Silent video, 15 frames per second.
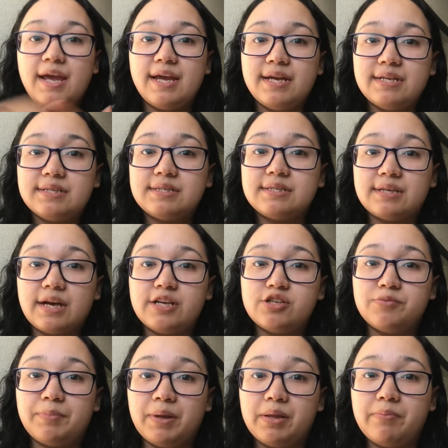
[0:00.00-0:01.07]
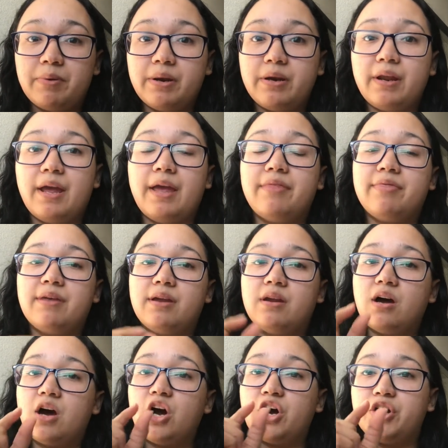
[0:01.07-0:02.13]
inside your belly button and then
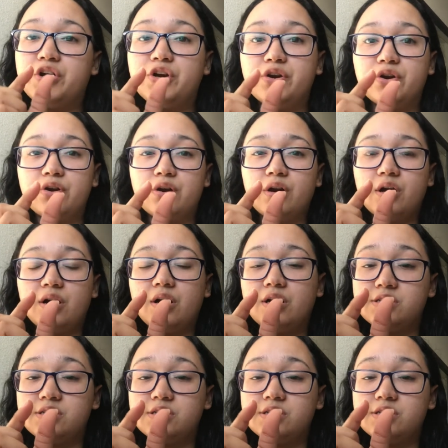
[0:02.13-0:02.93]
under uh,